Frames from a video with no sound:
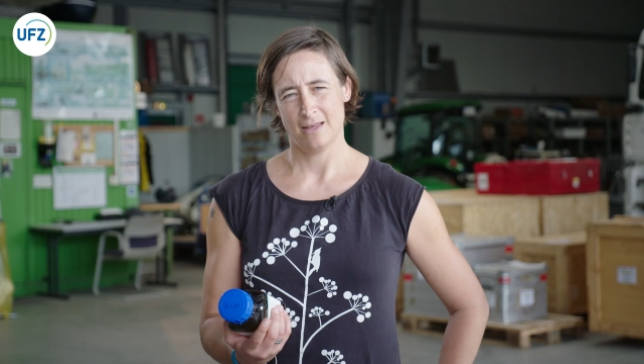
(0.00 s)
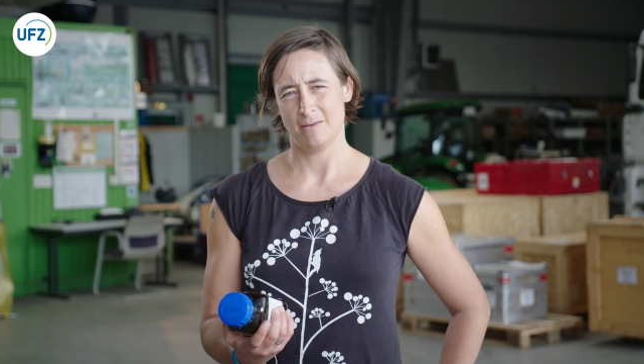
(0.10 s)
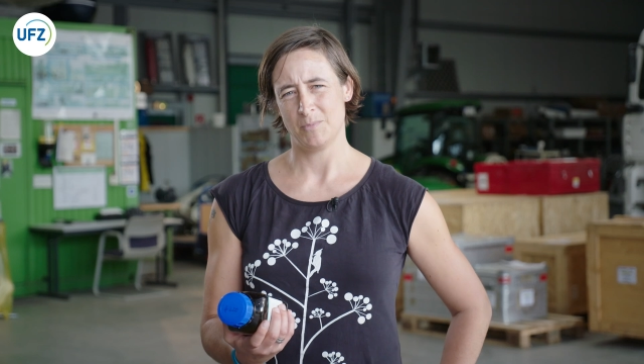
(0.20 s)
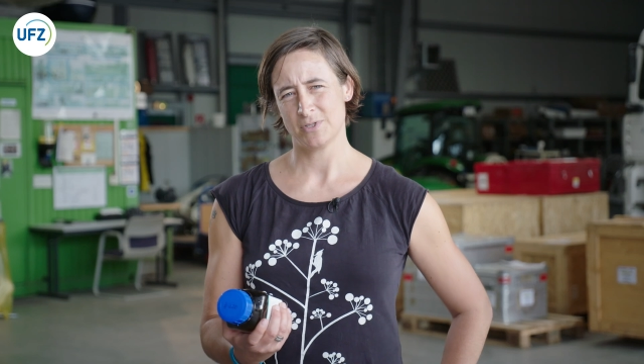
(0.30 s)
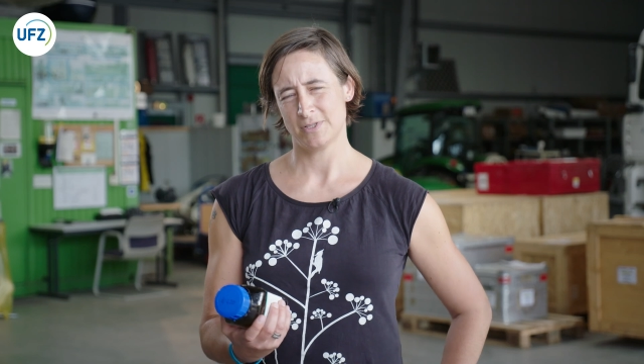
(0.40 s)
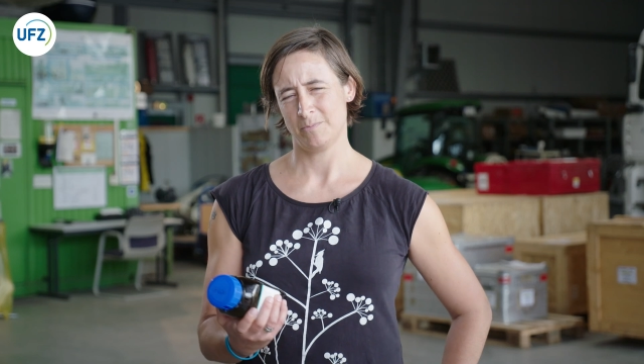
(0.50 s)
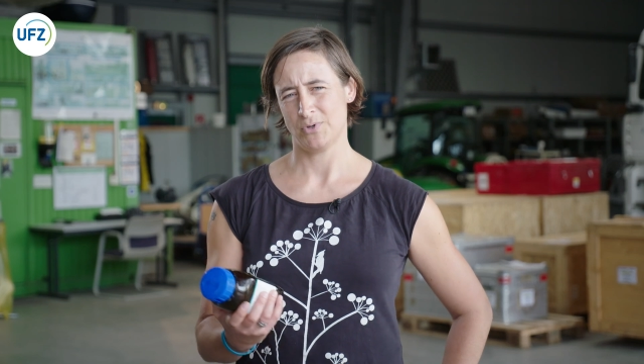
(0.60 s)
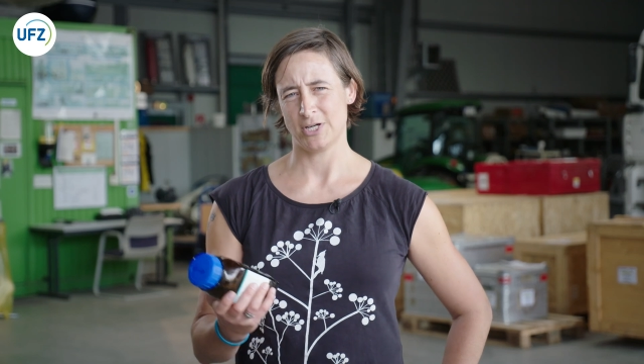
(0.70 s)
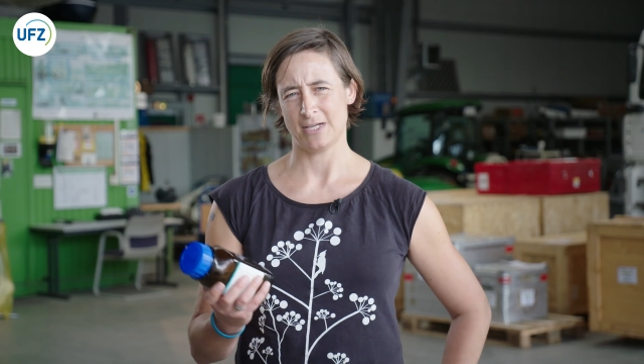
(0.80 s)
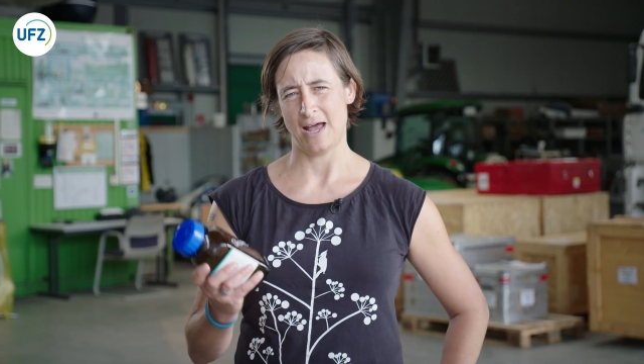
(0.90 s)
The most
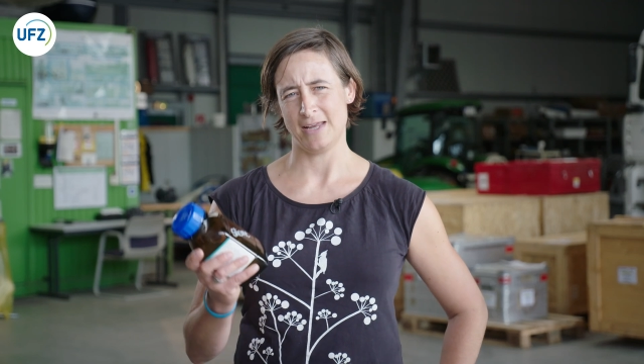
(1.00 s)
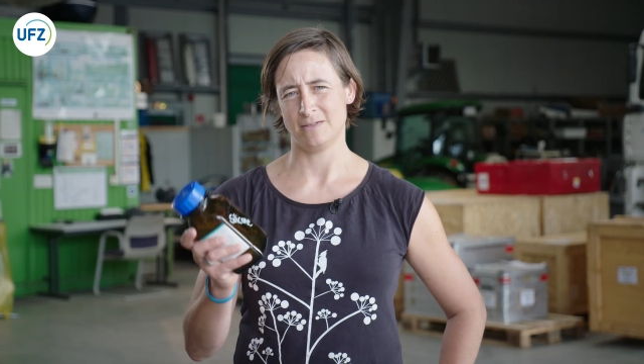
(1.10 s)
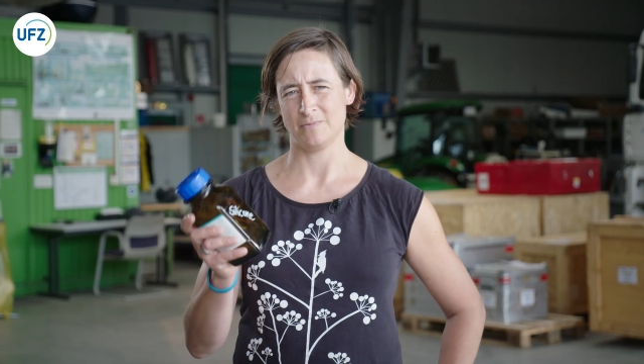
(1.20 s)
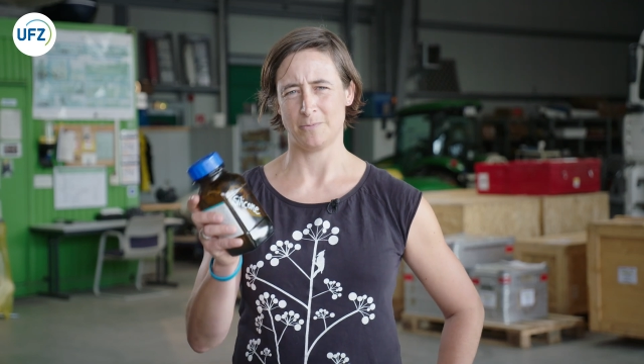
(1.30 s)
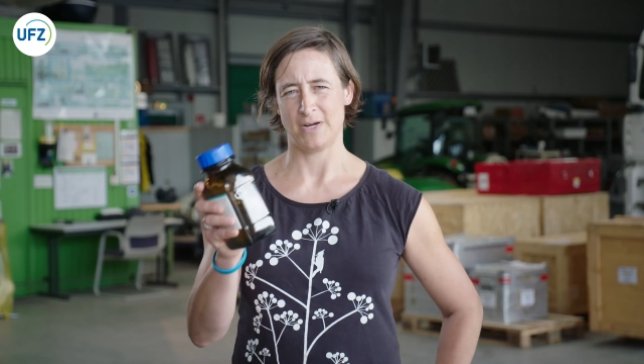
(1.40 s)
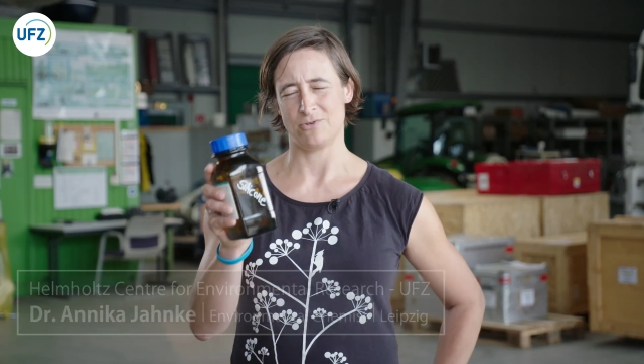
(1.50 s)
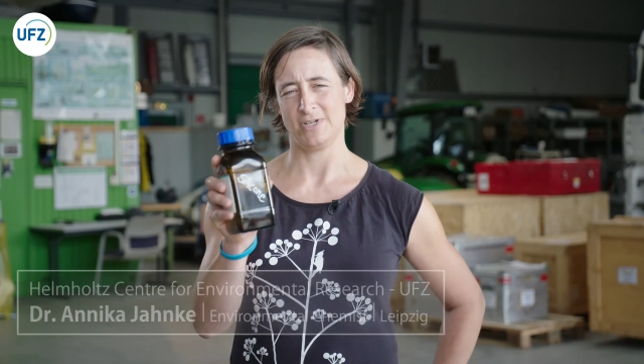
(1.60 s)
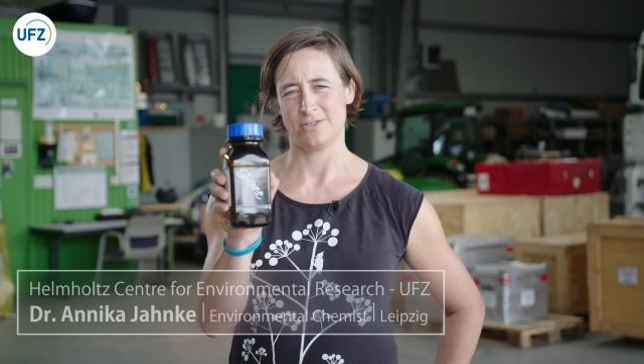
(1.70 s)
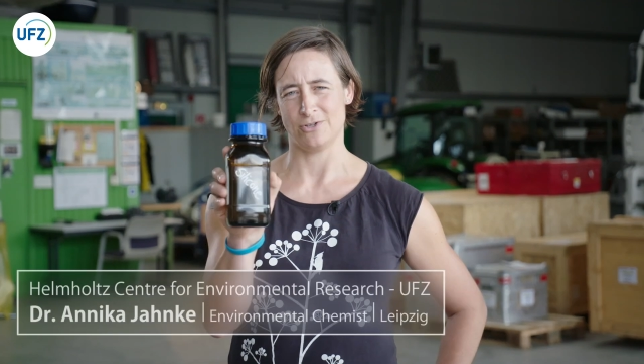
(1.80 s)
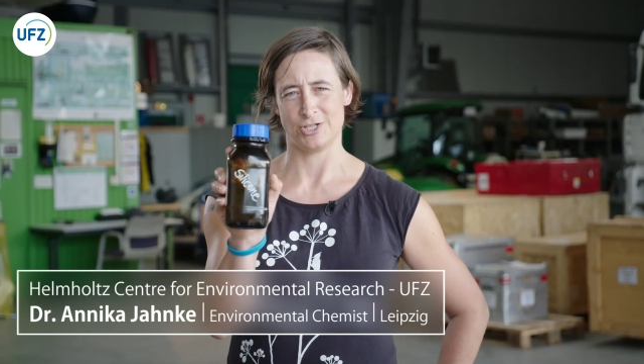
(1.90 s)
important item for my
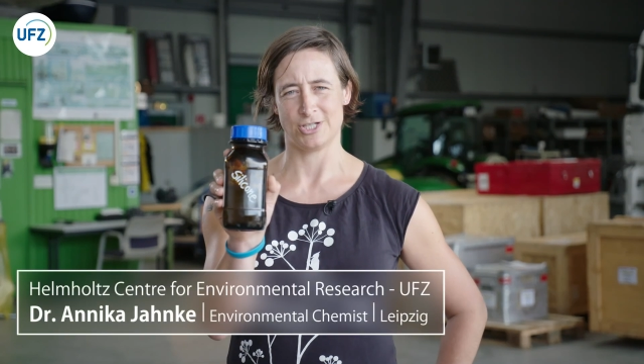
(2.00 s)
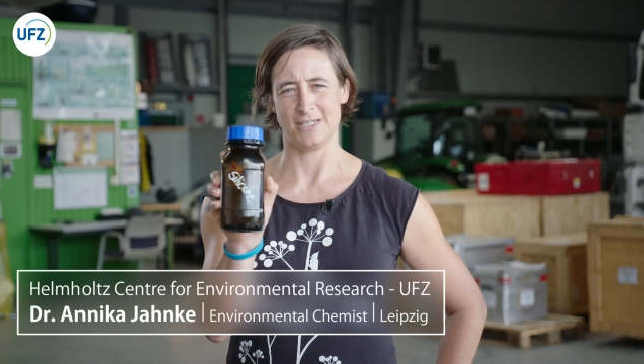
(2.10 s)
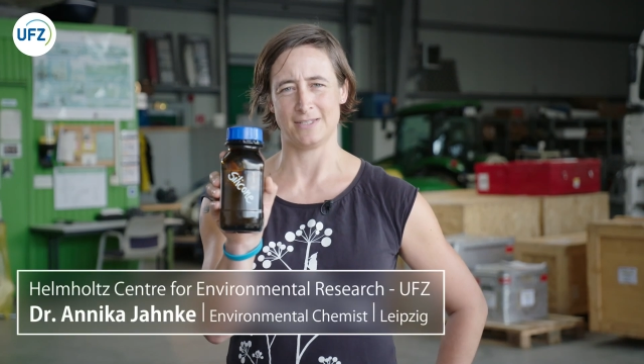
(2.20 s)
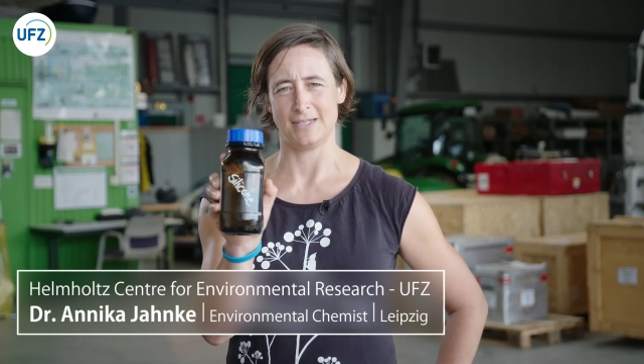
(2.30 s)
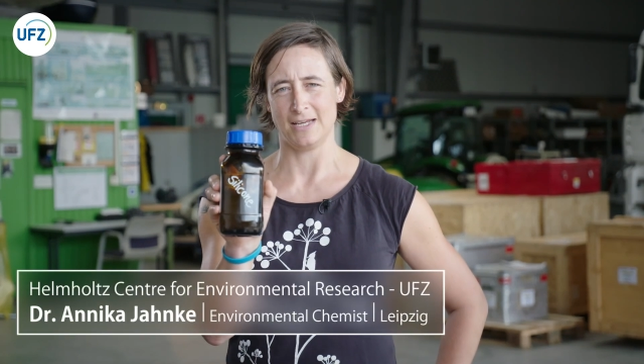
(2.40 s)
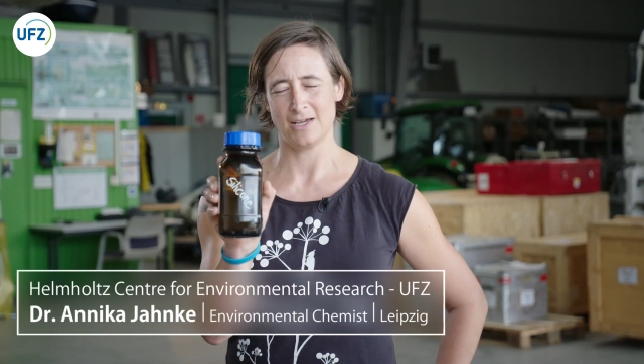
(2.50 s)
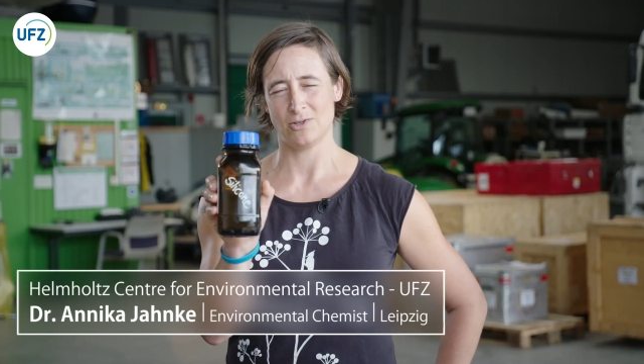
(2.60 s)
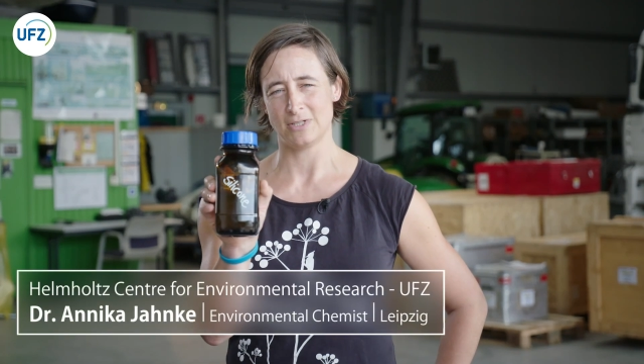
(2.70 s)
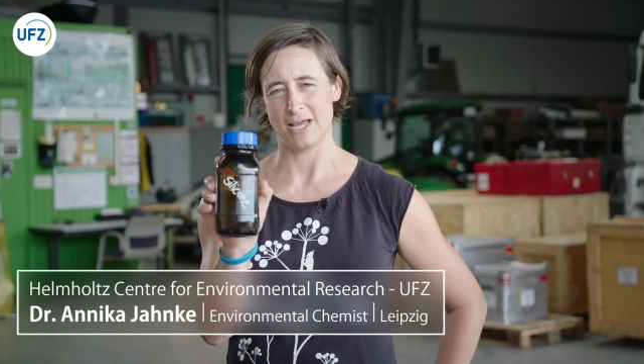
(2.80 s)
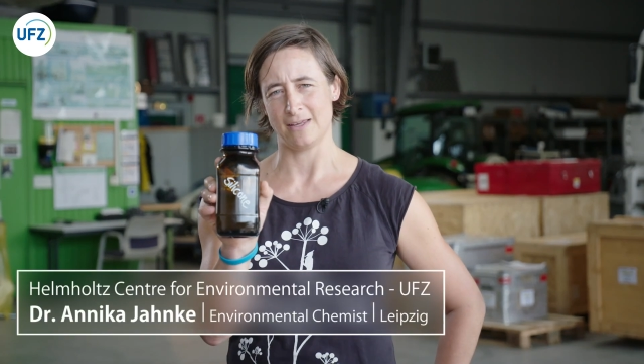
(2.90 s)
research is
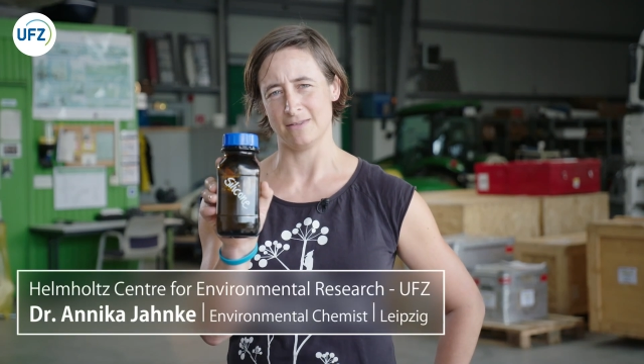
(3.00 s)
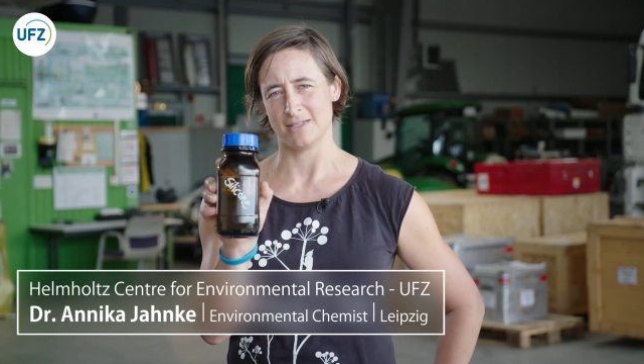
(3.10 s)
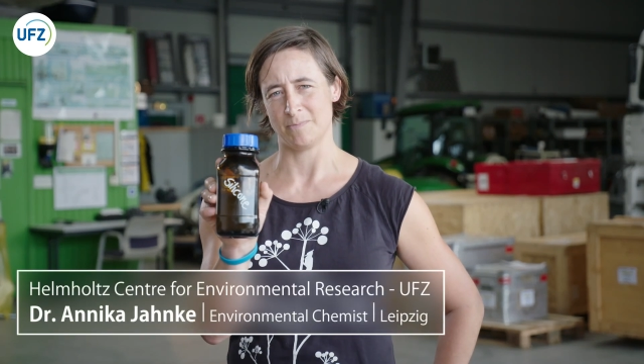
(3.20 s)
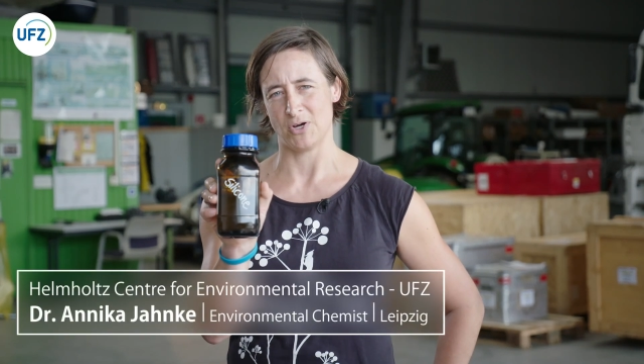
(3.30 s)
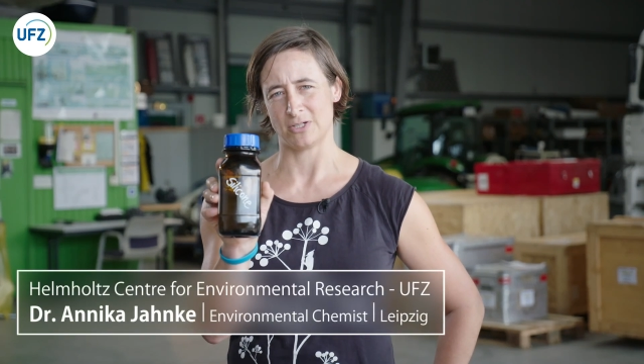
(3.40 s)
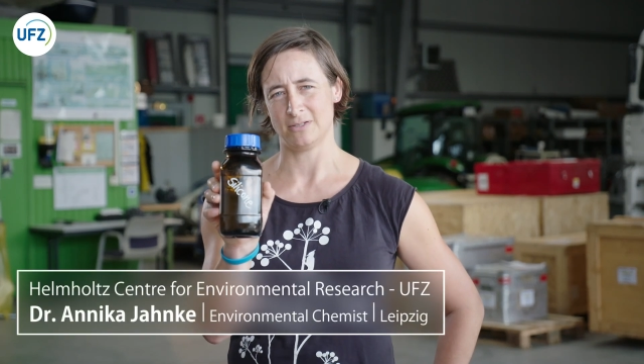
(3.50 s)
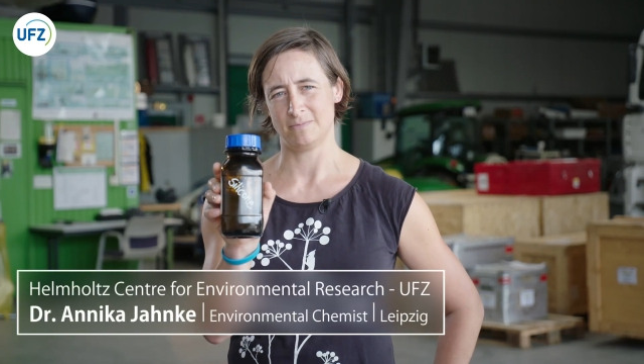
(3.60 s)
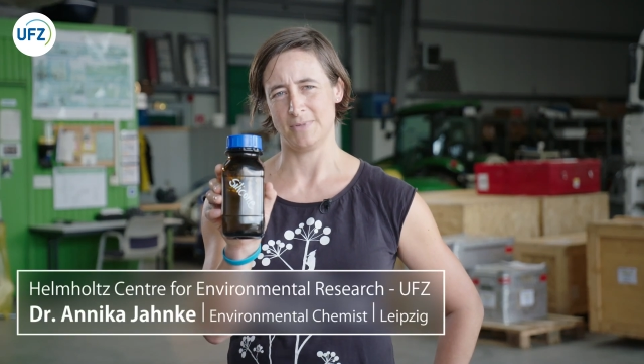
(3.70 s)
silicone, like in this bottle,